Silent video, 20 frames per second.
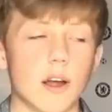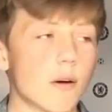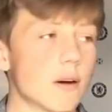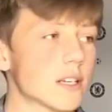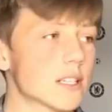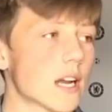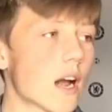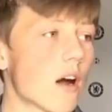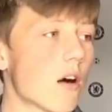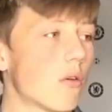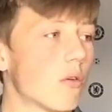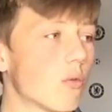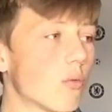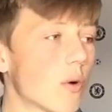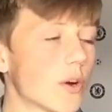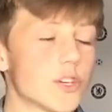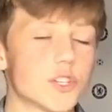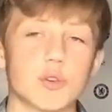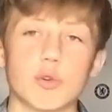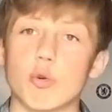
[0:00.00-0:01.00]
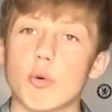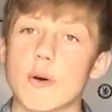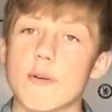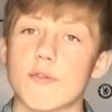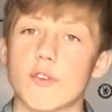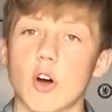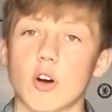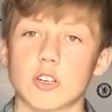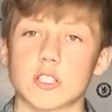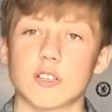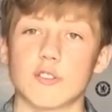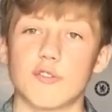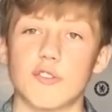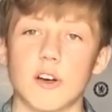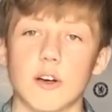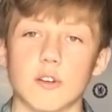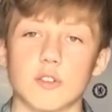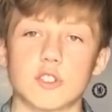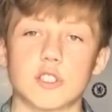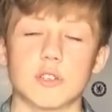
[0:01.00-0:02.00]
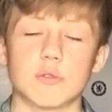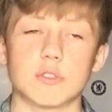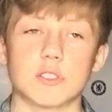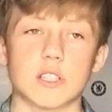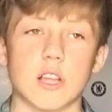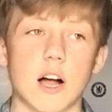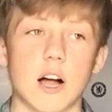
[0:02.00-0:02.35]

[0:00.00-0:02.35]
Notice how when she was with Dr. Phil, she was